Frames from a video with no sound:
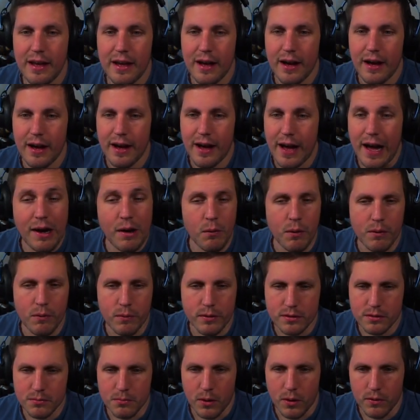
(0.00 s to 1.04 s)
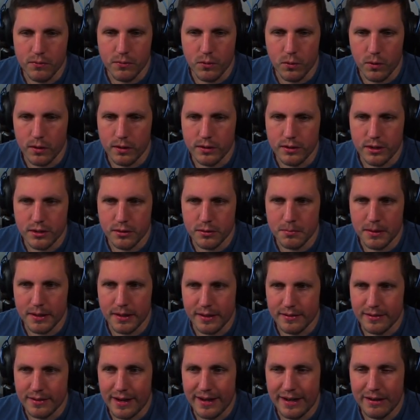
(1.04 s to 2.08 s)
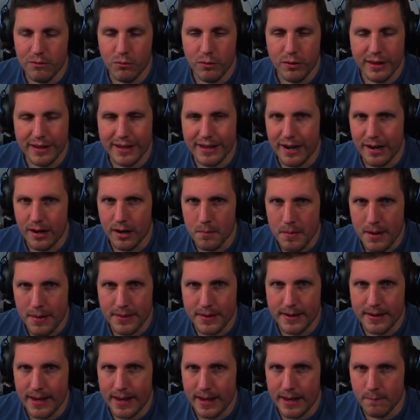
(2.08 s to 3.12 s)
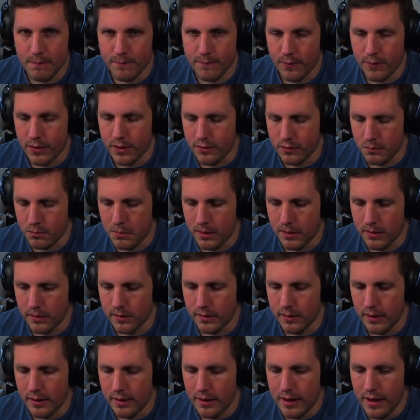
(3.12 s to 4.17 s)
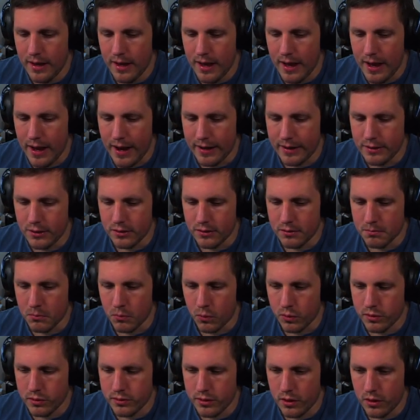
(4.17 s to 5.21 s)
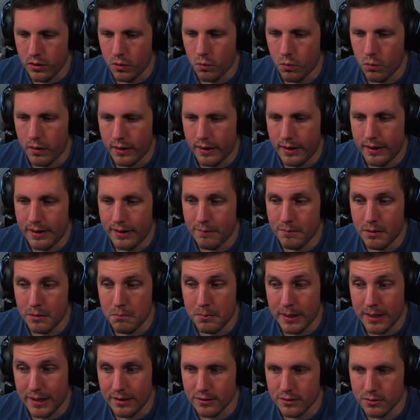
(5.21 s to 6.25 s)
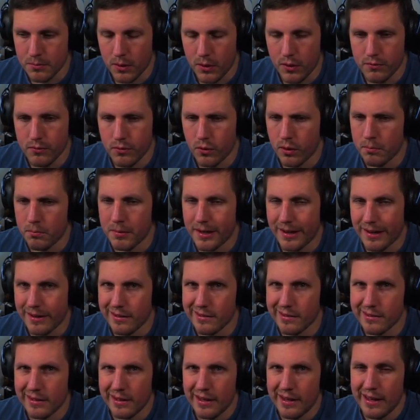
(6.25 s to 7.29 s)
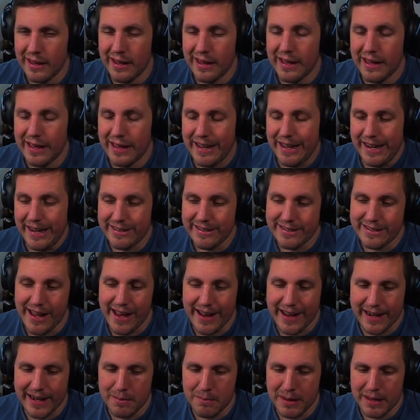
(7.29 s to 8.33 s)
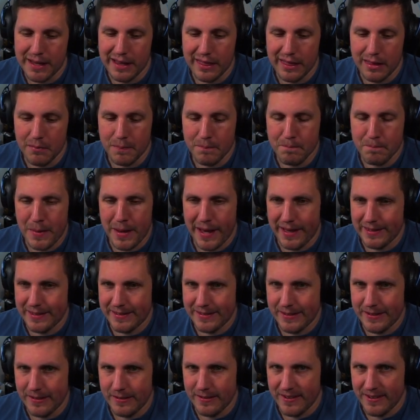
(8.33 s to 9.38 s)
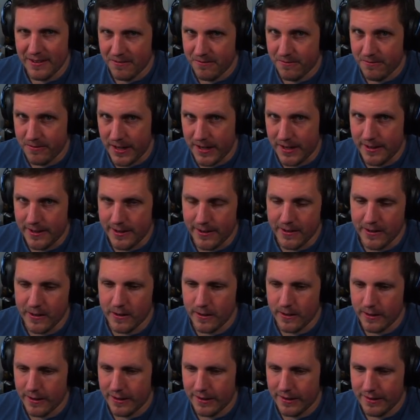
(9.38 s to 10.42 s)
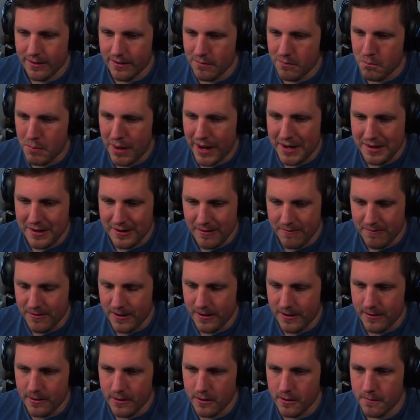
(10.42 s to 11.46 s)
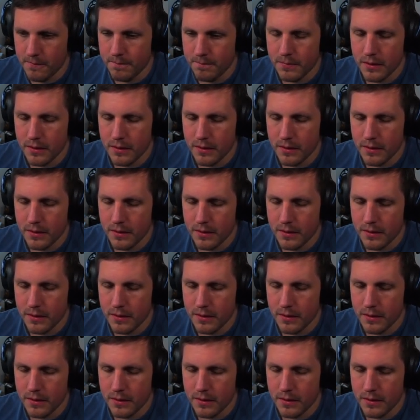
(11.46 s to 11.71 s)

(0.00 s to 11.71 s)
I went with small forward just because I didn't really care about the name for this build. I just more so wanted him to be a small forward because he's not going to be the best defender, paint defender.